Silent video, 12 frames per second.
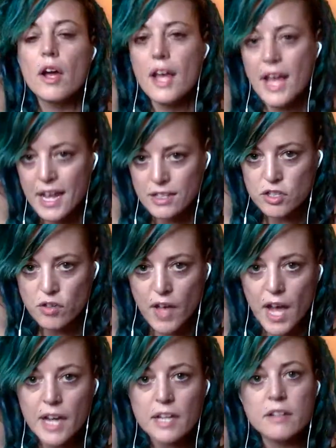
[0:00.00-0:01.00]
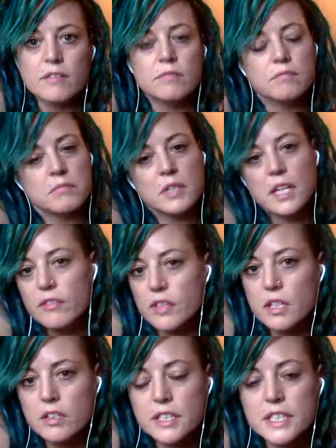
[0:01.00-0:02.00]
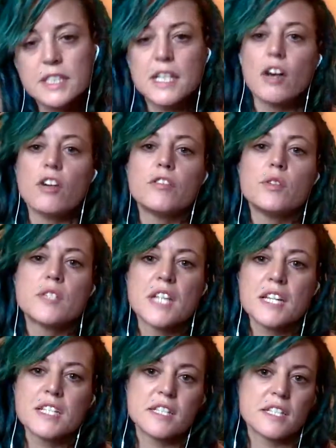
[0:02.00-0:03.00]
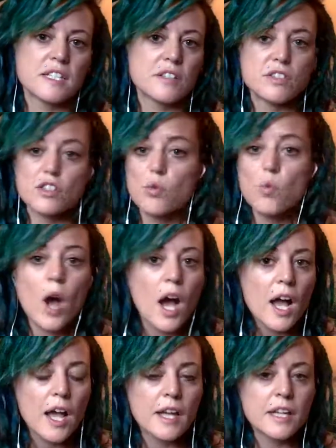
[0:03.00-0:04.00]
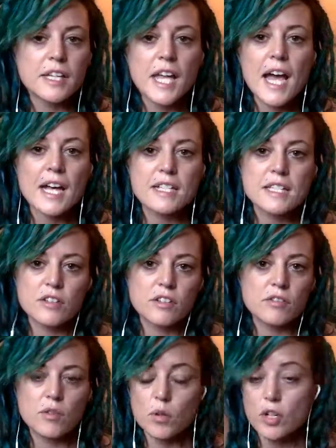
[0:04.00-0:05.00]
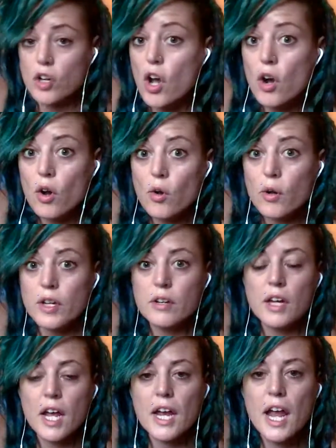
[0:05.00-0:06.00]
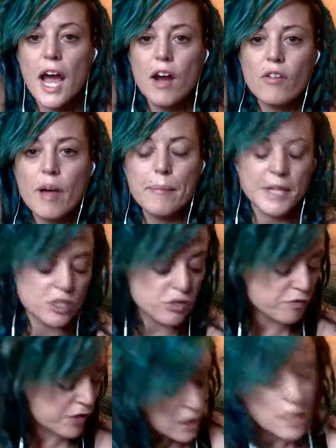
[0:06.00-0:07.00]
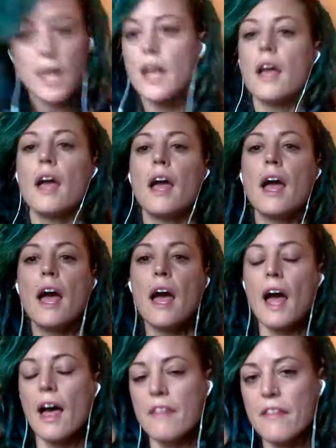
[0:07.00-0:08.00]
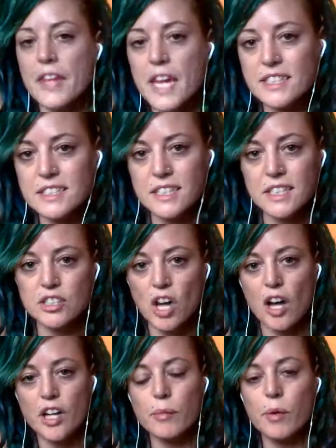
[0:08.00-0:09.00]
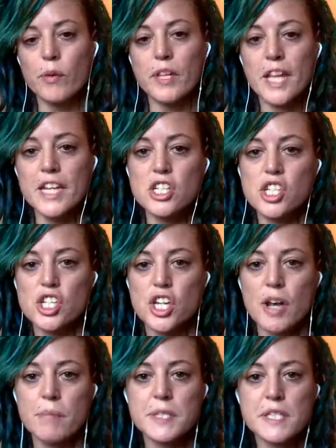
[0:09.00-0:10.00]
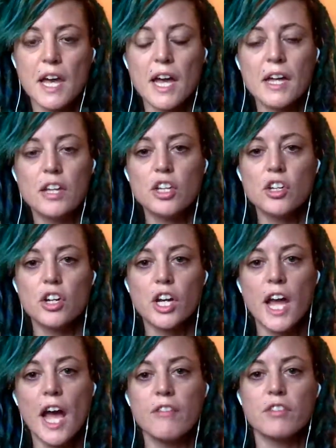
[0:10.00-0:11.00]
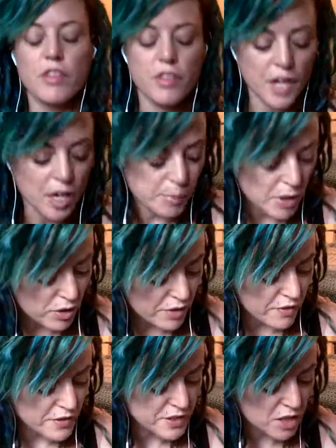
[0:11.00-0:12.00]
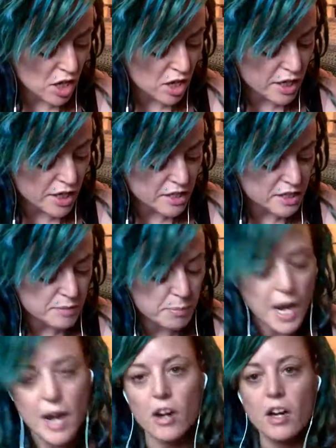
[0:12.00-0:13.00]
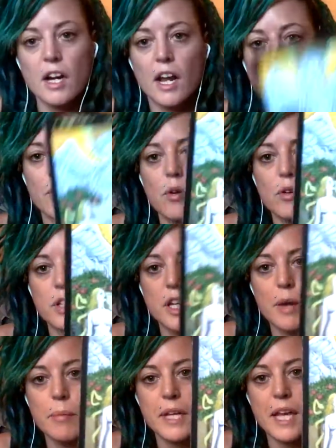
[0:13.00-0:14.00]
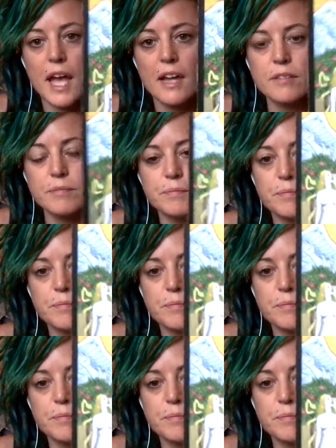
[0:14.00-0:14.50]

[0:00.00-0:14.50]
Answer that. Give a little detail, a few sentences as to why, and yes, and or no, and how that makes you feel. And then the next thing in talking about relationships that you're going to have to think about, and that this card can inspire, I will hold it up again.